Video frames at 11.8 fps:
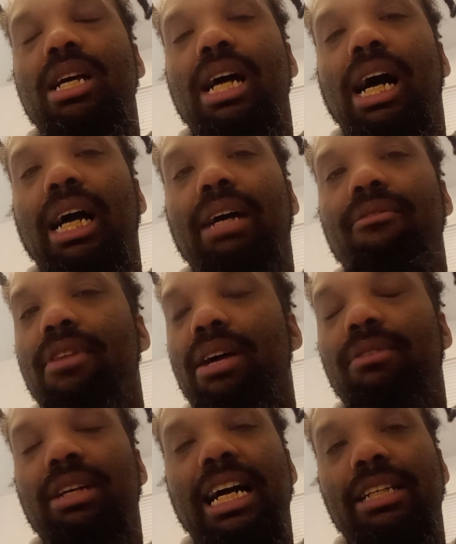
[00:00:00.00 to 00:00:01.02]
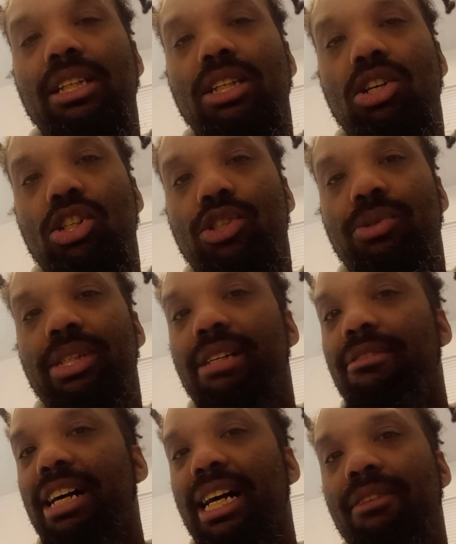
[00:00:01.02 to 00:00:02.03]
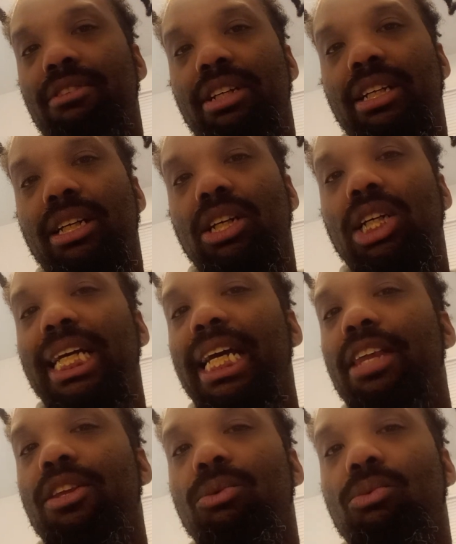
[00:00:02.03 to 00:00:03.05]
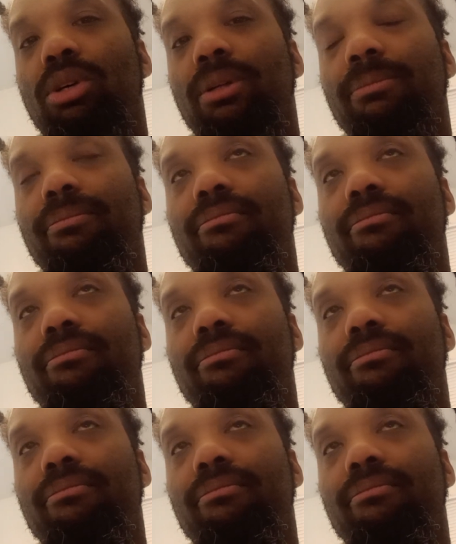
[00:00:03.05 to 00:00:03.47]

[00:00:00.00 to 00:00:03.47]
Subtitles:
I have never had the luxury of having either one.